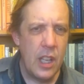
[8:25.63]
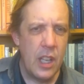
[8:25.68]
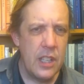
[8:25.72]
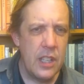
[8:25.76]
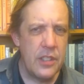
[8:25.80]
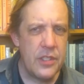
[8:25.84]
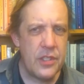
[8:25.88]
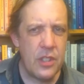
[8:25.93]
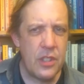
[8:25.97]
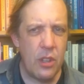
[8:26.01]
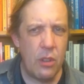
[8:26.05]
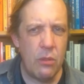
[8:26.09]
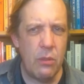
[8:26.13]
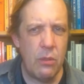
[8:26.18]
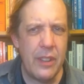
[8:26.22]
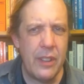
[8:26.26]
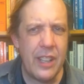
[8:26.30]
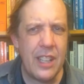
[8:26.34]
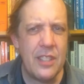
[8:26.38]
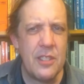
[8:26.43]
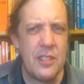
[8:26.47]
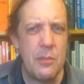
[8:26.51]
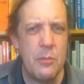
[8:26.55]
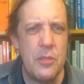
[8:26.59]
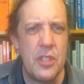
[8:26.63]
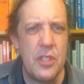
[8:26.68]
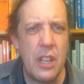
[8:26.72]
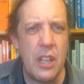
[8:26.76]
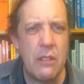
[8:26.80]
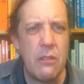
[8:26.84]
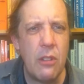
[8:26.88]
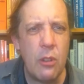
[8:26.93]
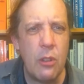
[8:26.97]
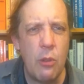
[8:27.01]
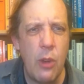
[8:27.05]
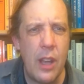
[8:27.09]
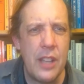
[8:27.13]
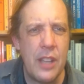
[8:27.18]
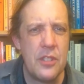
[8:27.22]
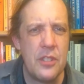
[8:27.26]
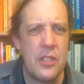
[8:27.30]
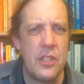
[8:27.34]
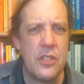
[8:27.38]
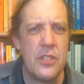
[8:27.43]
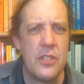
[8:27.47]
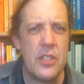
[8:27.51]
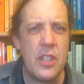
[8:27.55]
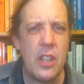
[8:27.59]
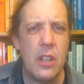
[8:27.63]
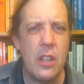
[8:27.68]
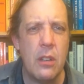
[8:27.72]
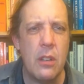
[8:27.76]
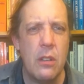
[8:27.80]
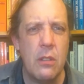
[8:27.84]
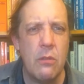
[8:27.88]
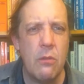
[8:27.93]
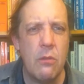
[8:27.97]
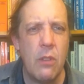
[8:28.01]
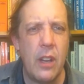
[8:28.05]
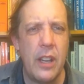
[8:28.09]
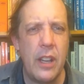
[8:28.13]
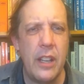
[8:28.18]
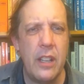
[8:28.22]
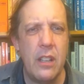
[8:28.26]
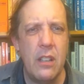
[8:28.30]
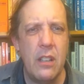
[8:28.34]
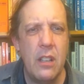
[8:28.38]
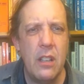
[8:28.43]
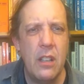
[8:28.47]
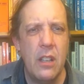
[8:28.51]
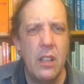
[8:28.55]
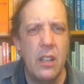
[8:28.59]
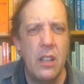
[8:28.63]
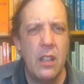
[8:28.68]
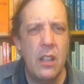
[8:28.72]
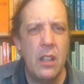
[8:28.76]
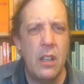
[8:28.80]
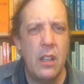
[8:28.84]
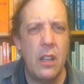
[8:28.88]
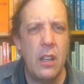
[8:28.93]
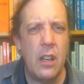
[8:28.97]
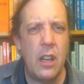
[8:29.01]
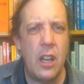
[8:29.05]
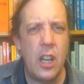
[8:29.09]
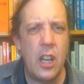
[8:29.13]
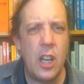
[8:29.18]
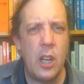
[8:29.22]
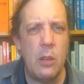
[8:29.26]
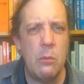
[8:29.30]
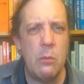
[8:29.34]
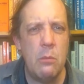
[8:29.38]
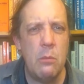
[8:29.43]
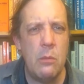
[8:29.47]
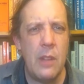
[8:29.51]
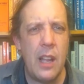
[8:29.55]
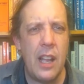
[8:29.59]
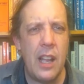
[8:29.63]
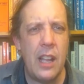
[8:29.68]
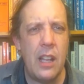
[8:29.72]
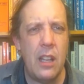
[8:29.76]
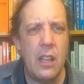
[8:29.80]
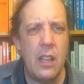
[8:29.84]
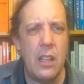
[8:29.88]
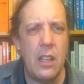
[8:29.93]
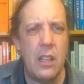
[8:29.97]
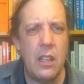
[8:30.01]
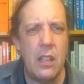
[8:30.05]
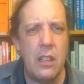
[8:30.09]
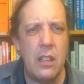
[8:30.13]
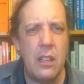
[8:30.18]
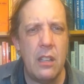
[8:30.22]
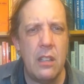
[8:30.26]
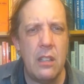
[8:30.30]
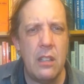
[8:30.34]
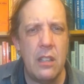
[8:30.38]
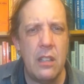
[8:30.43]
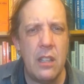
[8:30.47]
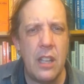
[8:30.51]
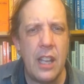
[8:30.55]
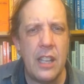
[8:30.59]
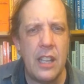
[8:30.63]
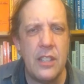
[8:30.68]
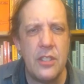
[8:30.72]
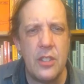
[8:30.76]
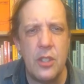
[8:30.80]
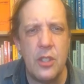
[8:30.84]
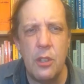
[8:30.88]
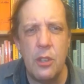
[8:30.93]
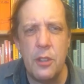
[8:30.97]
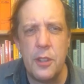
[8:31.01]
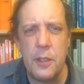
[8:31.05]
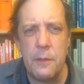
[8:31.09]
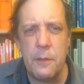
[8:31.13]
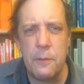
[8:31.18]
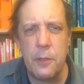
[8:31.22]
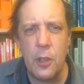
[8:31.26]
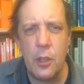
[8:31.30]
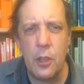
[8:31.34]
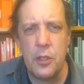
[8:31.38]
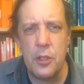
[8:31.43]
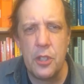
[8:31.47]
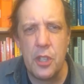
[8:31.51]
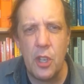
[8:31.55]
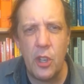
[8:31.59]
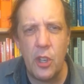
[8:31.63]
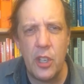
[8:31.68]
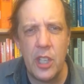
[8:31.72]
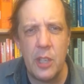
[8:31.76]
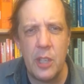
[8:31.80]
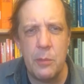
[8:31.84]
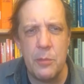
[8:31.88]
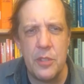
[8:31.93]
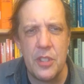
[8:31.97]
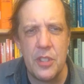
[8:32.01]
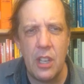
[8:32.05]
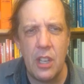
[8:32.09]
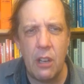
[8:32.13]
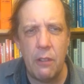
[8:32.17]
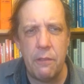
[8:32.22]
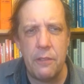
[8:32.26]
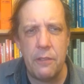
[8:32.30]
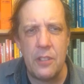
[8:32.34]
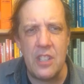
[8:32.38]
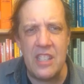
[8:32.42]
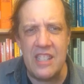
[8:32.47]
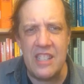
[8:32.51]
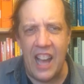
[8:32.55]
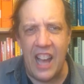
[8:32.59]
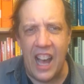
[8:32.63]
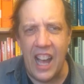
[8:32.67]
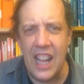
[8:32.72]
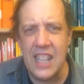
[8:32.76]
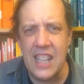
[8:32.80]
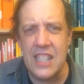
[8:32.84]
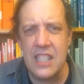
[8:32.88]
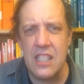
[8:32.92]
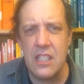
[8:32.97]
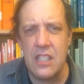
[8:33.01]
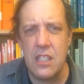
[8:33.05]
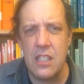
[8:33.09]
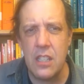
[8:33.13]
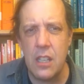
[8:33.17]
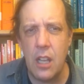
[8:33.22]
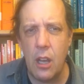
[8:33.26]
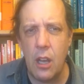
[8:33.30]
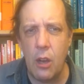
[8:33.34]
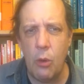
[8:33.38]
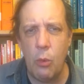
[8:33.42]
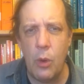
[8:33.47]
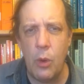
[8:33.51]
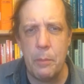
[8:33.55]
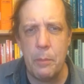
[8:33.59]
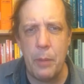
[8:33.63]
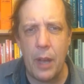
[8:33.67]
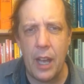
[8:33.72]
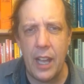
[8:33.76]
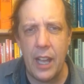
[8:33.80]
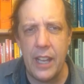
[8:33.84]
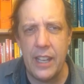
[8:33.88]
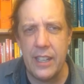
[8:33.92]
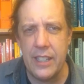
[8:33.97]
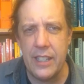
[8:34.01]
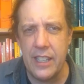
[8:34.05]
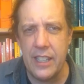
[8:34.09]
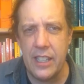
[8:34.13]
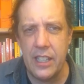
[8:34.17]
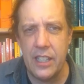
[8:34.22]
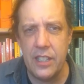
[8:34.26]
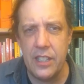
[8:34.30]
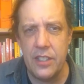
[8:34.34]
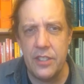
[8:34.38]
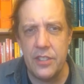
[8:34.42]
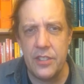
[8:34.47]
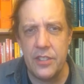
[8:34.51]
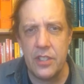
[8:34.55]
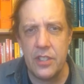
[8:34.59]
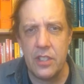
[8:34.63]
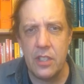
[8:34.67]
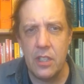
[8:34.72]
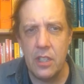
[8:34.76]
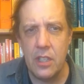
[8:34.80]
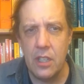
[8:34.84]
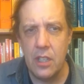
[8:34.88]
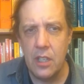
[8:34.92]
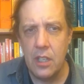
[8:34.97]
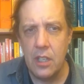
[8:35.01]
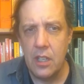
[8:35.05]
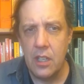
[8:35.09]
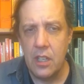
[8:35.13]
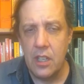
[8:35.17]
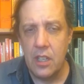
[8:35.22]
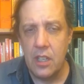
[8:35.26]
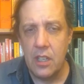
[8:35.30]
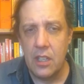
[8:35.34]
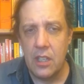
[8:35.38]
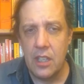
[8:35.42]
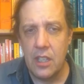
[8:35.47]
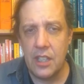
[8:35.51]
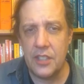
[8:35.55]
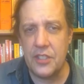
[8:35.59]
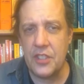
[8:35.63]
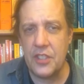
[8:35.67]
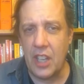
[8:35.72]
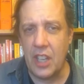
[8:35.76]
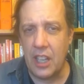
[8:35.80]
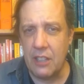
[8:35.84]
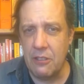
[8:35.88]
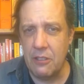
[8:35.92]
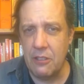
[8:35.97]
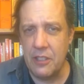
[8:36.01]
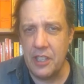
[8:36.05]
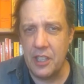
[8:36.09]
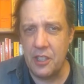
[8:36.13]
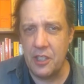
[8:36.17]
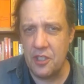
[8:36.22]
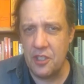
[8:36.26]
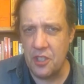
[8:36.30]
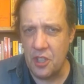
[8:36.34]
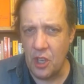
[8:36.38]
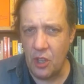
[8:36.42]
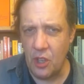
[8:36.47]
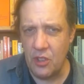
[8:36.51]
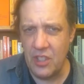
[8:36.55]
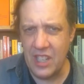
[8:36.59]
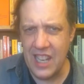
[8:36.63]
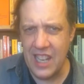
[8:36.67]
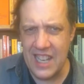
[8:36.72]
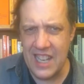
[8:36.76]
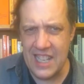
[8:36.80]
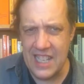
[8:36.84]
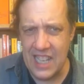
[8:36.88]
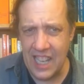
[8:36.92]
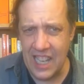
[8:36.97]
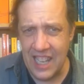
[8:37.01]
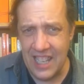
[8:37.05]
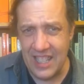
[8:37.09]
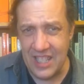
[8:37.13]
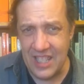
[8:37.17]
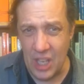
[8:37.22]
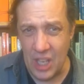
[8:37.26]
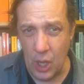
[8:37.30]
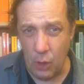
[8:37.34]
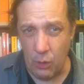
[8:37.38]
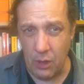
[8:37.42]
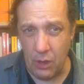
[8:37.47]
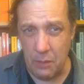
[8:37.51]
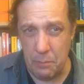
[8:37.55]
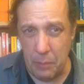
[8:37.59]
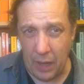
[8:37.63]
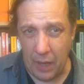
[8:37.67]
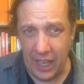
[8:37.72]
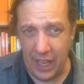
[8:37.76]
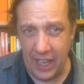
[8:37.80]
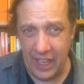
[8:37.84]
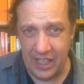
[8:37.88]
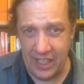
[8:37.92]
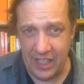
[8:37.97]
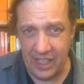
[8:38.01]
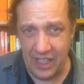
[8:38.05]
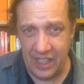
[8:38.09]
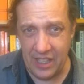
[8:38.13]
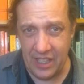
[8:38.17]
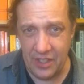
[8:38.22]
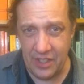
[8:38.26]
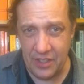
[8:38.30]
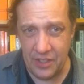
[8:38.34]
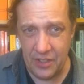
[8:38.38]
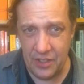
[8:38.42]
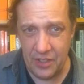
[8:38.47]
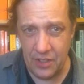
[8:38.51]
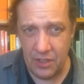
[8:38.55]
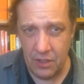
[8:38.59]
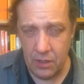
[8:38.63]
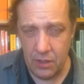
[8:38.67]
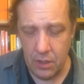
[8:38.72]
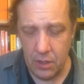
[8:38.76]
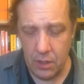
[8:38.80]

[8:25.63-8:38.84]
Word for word: So we have got some general questions here, right? Um, ha- has Euthyphro shown himself not to know what piety is? Has Socrates shown that he does know what piety is?